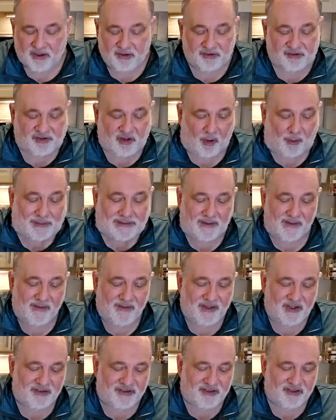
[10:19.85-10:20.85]
So
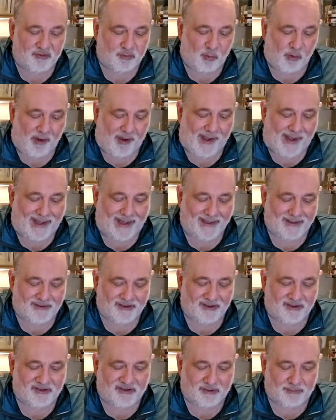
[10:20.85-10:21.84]
this is why it's
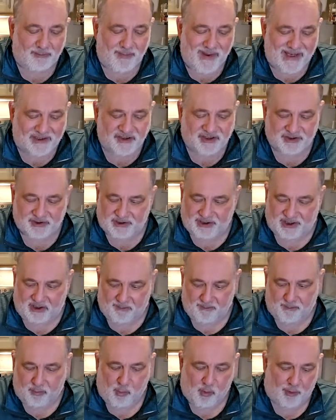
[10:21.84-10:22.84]
especially
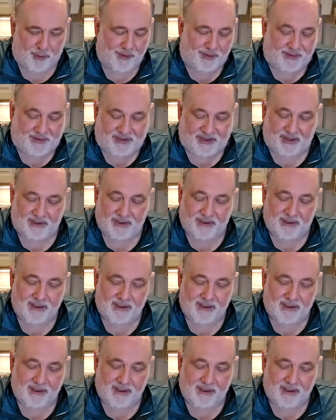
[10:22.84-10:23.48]
important